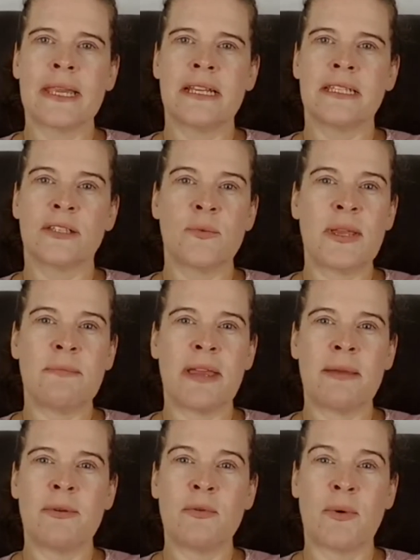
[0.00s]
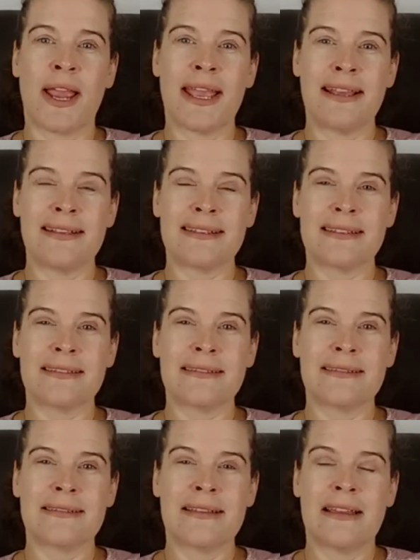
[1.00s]
Sweet Baby Ray's
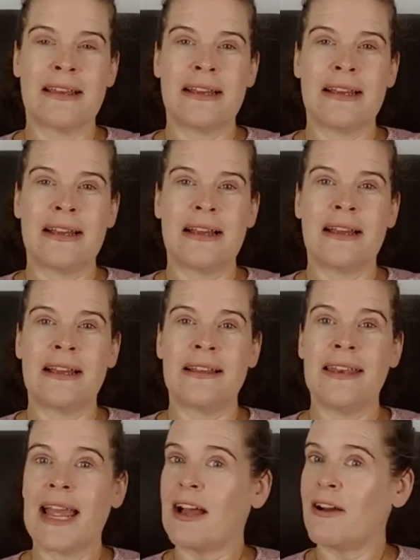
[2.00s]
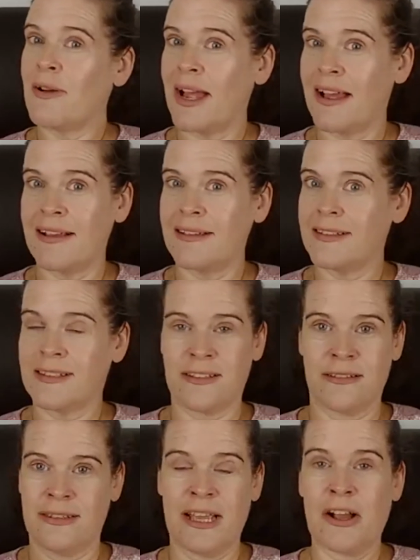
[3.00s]
now has,
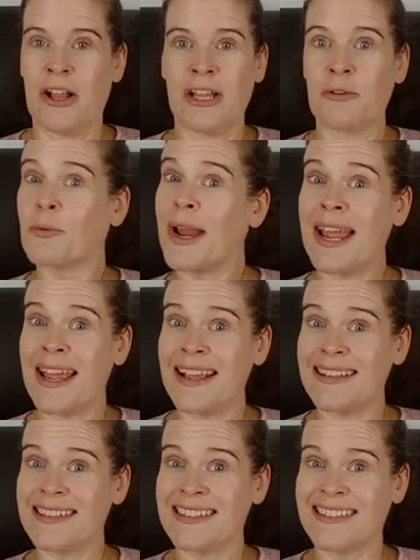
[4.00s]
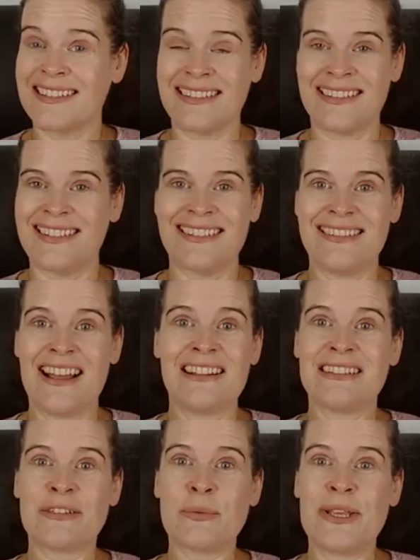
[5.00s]
they call it Ray's,
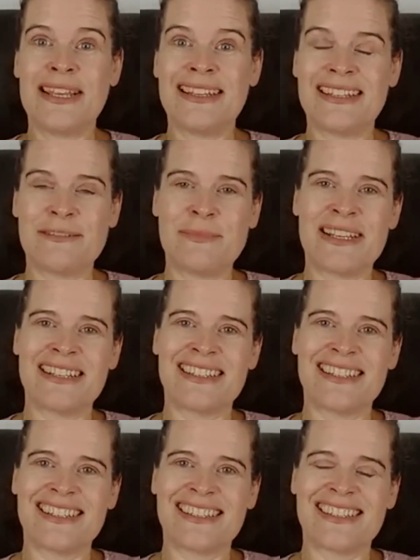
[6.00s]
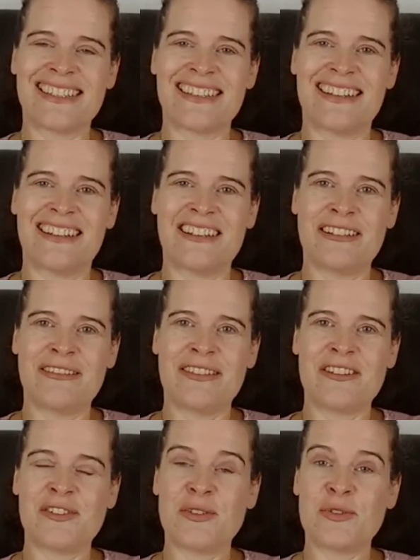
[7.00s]
not sweet, because it's
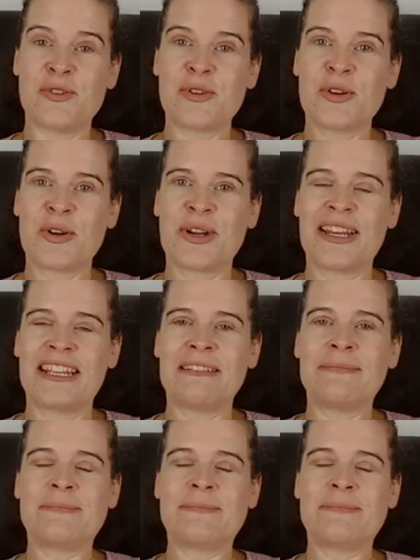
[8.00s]
there's no sugar in it.